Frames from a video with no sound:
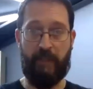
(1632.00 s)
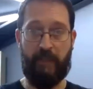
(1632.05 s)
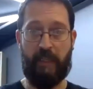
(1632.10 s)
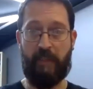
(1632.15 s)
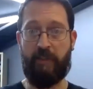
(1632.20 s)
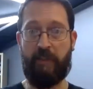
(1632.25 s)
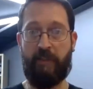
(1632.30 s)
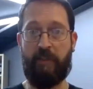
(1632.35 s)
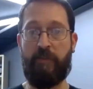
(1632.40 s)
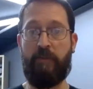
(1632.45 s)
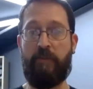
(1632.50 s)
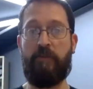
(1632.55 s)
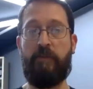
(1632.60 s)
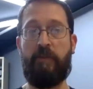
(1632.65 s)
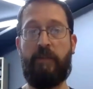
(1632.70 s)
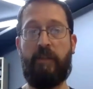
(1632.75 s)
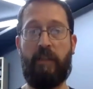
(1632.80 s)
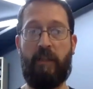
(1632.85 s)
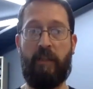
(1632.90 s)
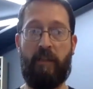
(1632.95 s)
value
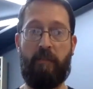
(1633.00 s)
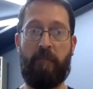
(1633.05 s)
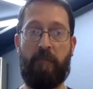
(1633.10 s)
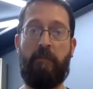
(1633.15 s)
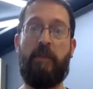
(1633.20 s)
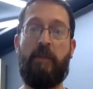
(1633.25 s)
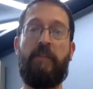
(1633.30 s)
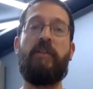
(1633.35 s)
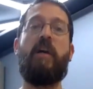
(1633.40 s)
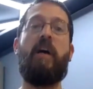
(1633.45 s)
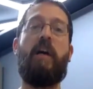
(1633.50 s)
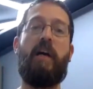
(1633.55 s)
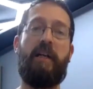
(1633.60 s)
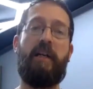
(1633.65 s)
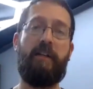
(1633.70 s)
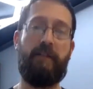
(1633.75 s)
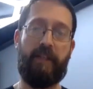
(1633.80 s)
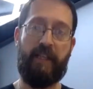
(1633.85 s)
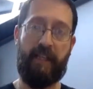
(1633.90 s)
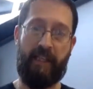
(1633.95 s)
and much
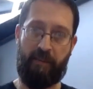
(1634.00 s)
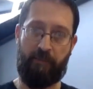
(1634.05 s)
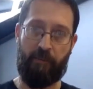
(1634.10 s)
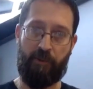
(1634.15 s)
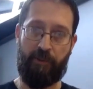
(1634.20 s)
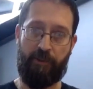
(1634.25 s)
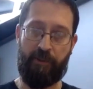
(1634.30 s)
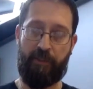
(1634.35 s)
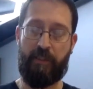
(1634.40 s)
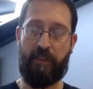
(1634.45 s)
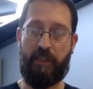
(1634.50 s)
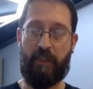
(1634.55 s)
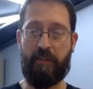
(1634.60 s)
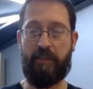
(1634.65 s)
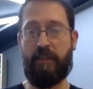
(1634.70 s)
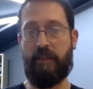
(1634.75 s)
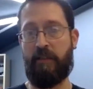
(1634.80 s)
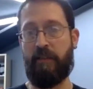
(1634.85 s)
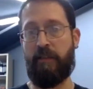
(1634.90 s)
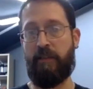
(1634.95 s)
higher cannabinoid
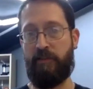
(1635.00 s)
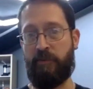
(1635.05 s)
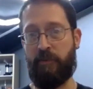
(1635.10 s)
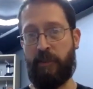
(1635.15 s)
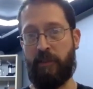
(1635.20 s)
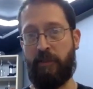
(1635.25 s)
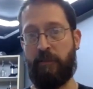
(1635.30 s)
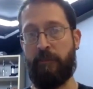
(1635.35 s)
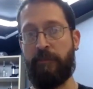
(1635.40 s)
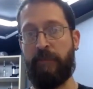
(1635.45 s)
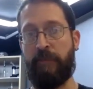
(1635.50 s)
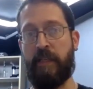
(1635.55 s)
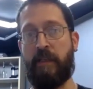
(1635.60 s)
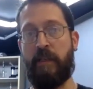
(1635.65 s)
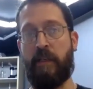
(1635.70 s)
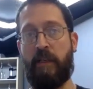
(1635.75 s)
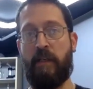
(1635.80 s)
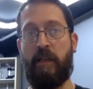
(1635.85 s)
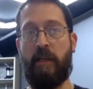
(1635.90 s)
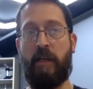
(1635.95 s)
content as well.
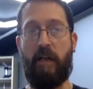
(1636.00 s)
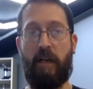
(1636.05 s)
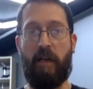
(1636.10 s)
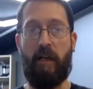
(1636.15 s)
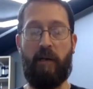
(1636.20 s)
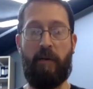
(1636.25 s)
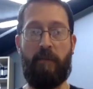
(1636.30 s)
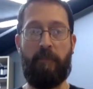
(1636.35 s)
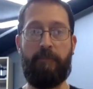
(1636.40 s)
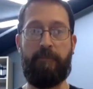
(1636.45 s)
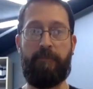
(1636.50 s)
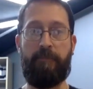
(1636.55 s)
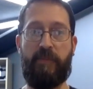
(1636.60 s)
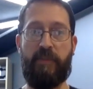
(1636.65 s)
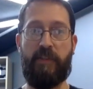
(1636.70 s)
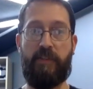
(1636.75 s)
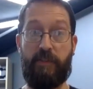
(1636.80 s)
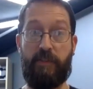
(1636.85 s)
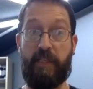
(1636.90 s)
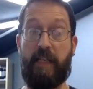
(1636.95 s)

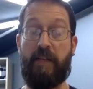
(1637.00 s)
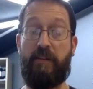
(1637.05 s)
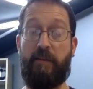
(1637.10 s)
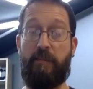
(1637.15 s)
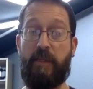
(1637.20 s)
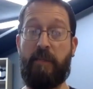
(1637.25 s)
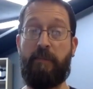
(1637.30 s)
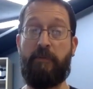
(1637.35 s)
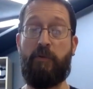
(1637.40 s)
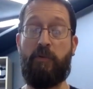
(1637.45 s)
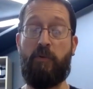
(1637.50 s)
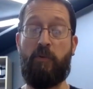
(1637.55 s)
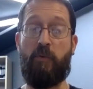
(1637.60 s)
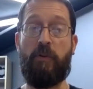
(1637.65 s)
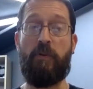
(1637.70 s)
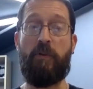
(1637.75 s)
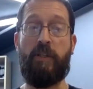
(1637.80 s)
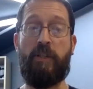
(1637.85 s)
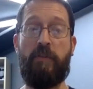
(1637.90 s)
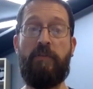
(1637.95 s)
So yeah, the people who
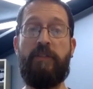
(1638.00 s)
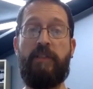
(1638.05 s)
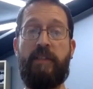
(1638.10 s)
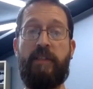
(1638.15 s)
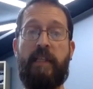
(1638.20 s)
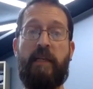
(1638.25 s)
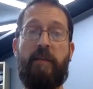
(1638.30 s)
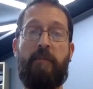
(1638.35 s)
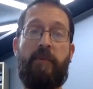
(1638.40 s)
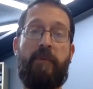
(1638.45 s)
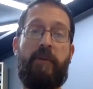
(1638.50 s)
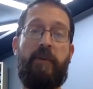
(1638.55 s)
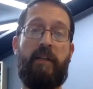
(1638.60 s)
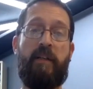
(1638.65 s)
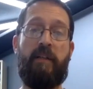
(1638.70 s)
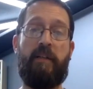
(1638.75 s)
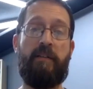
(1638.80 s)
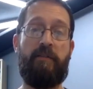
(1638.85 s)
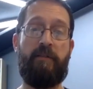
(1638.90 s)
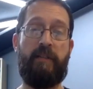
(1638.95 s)
were using that
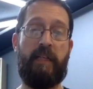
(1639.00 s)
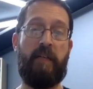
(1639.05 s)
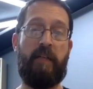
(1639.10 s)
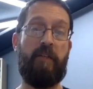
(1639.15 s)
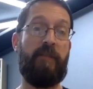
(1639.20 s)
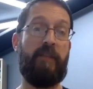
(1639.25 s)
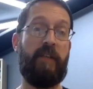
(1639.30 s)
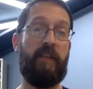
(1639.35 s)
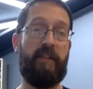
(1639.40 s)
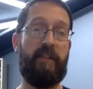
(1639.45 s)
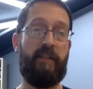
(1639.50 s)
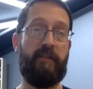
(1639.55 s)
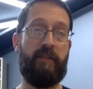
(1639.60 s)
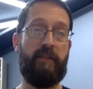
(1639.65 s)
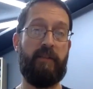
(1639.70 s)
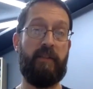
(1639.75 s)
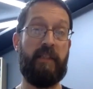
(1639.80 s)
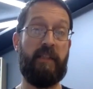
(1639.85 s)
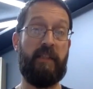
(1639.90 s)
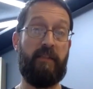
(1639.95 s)
product are now finding
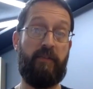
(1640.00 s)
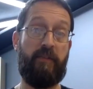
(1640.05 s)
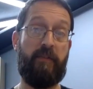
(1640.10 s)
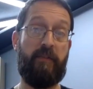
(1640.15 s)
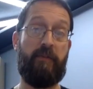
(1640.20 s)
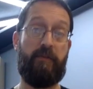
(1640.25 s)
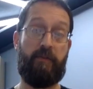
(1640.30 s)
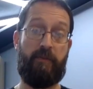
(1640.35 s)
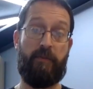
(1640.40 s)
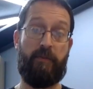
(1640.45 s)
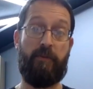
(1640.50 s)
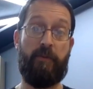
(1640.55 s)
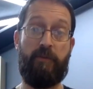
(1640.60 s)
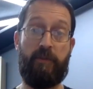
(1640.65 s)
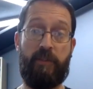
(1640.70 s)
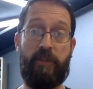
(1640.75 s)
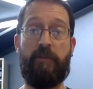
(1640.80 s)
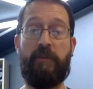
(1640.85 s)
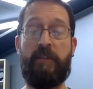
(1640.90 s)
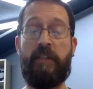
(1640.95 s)
relief
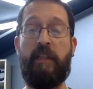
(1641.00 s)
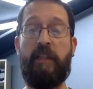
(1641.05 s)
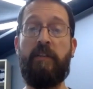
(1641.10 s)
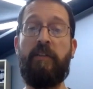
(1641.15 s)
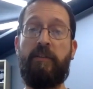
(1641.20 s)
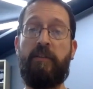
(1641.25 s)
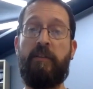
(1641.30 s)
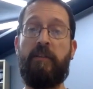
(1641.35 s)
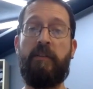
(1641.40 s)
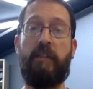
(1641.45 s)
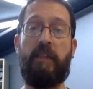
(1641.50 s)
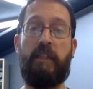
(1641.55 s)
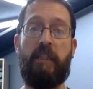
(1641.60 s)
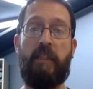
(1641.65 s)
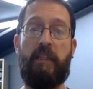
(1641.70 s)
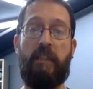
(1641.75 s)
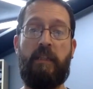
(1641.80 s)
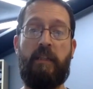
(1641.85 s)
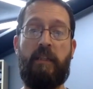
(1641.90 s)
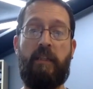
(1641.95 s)
through your tincture,
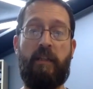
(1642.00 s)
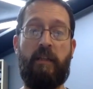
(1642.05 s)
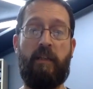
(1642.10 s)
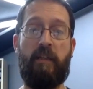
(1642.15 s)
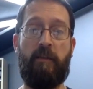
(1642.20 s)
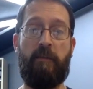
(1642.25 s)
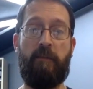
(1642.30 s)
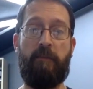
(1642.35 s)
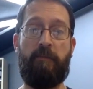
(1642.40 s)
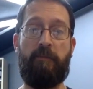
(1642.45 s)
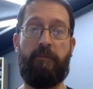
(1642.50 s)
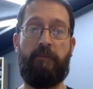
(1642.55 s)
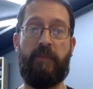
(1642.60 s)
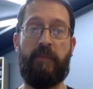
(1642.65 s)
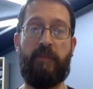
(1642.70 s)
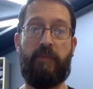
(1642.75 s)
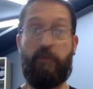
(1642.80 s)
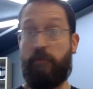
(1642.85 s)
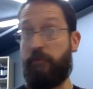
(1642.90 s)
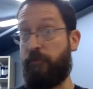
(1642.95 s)
um,
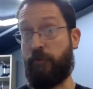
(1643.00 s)
for